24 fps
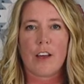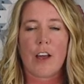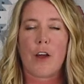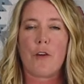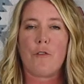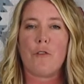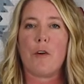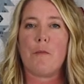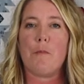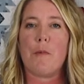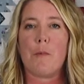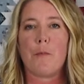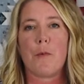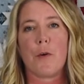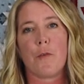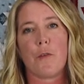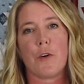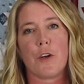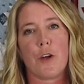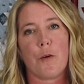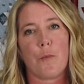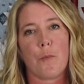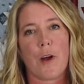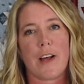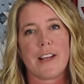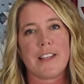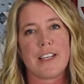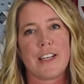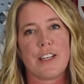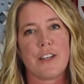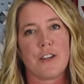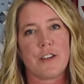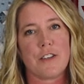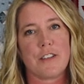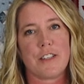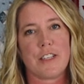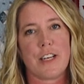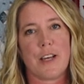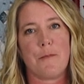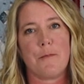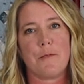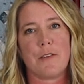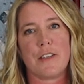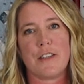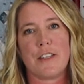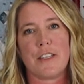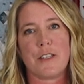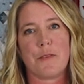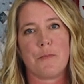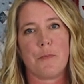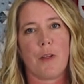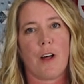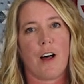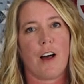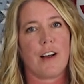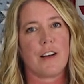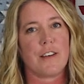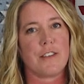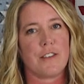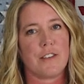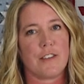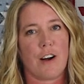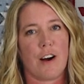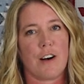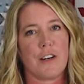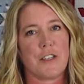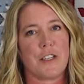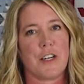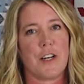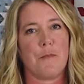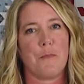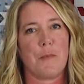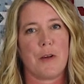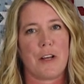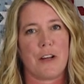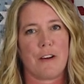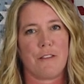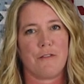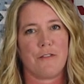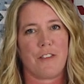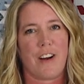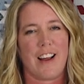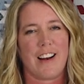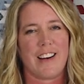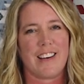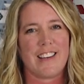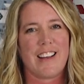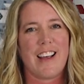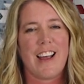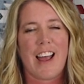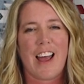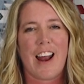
and remember when you're pressing your seams in this block starch can be your friend